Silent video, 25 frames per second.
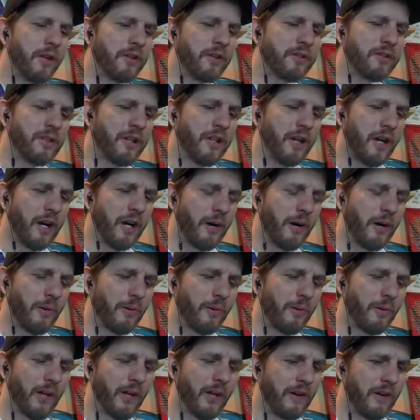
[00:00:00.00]
ago,
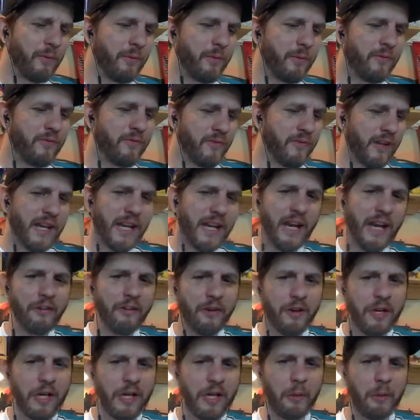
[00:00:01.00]
Love and
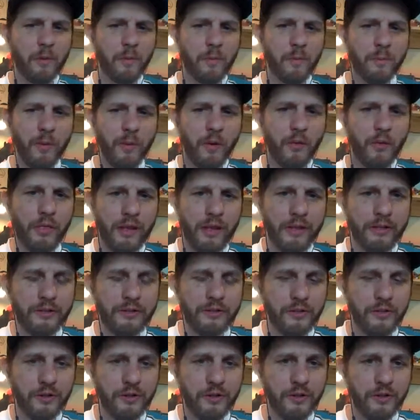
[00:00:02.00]
Kyrie were both
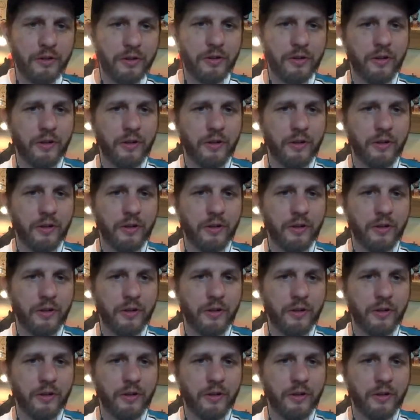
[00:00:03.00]
injured.